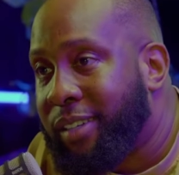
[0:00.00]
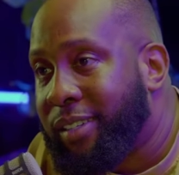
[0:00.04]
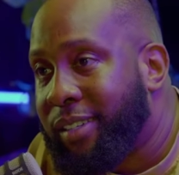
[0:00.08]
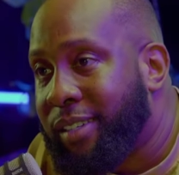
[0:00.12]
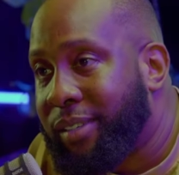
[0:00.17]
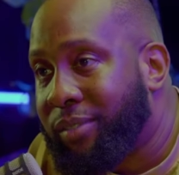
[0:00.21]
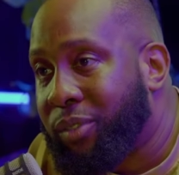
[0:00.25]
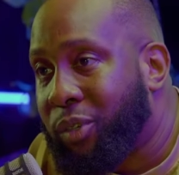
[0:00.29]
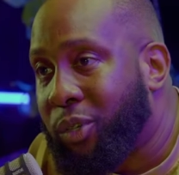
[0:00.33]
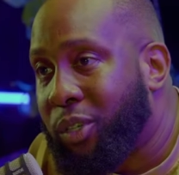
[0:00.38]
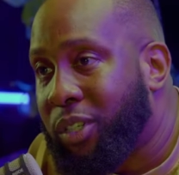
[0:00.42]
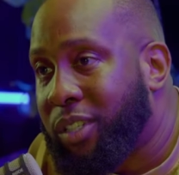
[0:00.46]

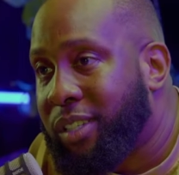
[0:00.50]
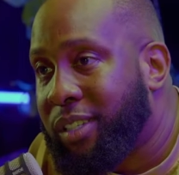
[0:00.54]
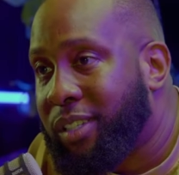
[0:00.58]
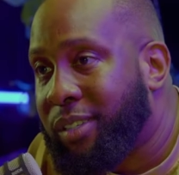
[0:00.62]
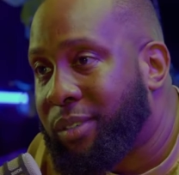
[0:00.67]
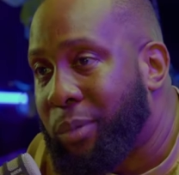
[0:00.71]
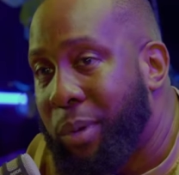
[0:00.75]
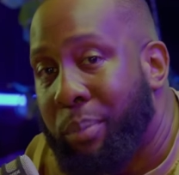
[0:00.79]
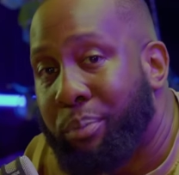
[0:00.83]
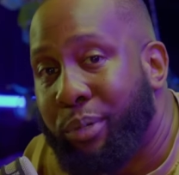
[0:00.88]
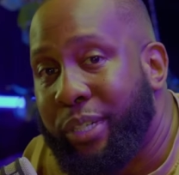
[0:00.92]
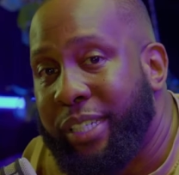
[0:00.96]
Divorce.
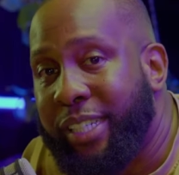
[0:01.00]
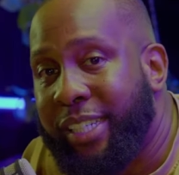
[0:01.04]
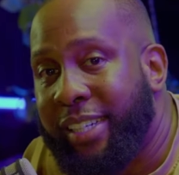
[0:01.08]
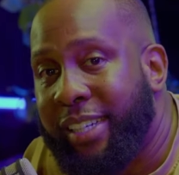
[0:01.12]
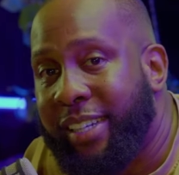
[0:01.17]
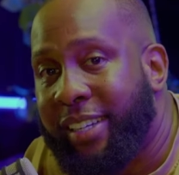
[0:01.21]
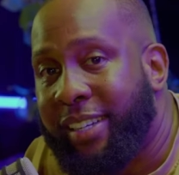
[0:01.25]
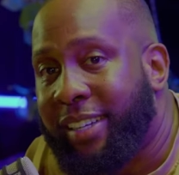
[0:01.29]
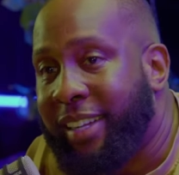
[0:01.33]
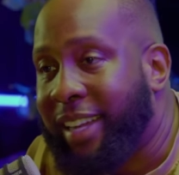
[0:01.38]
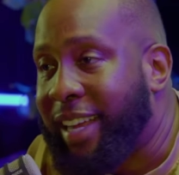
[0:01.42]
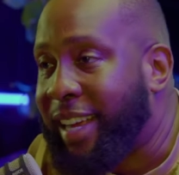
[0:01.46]
We're preaching
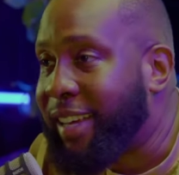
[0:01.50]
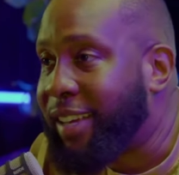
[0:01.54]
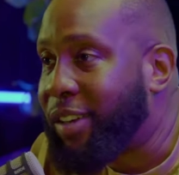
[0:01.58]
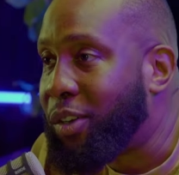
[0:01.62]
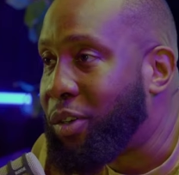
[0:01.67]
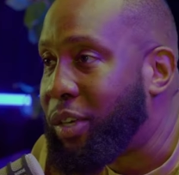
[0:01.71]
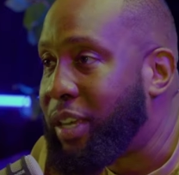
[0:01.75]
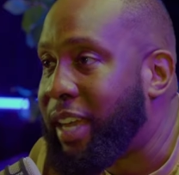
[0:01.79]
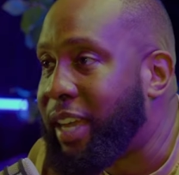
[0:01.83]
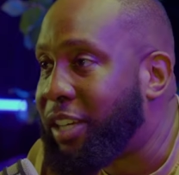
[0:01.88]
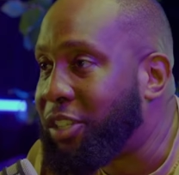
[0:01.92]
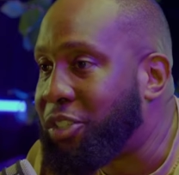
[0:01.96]
it like, oh
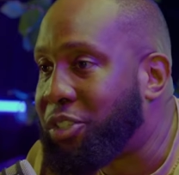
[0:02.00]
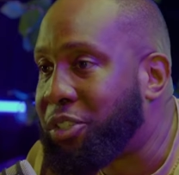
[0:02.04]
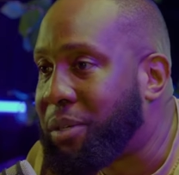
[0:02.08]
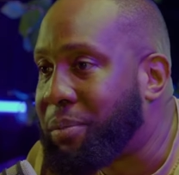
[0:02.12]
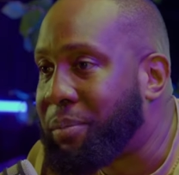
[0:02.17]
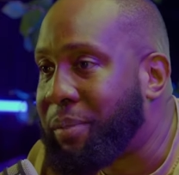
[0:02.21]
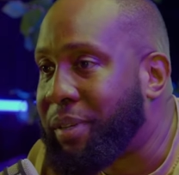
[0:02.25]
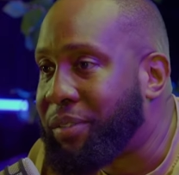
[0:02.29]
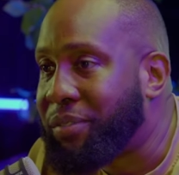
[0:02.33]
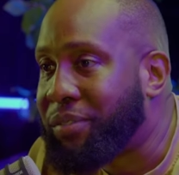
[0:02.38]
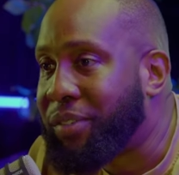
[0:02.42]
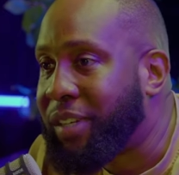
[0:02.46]
yeah, you
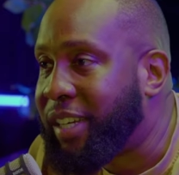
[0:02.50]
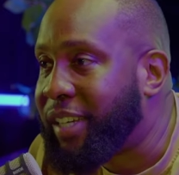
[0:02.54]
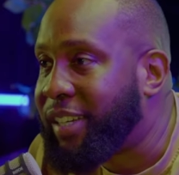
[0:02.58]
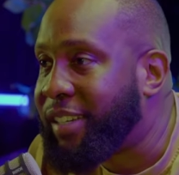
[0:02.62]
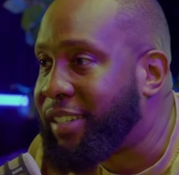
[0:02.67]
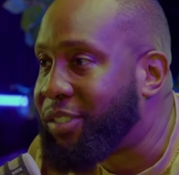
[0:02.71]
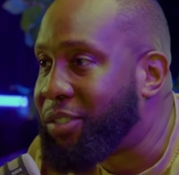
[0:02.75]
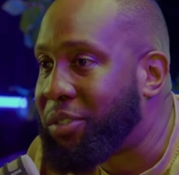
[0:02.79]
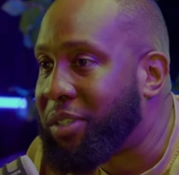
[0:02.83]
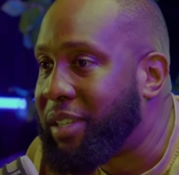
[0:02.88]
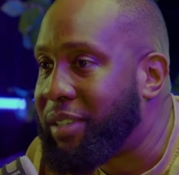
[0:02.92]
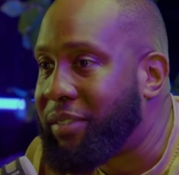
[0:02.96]
shouldn't be afraid
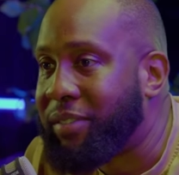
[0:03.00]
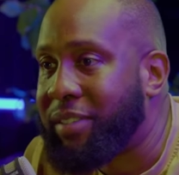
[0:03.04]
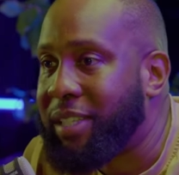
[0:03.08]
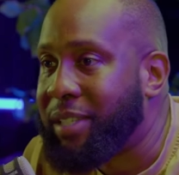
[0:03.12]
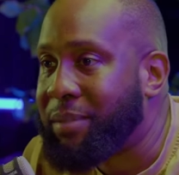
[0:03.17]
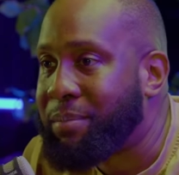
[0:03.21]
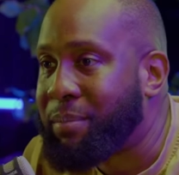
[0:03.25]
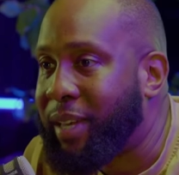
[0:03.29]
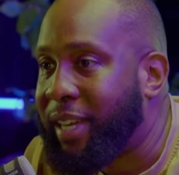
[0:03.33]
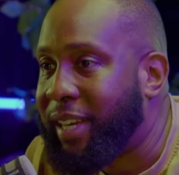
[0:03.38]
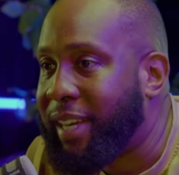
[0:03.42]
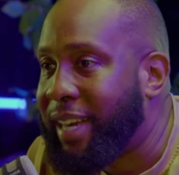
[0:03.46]
to leave
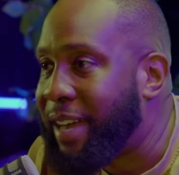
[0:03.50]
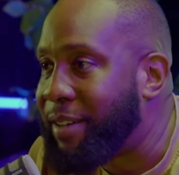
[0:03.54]
this man.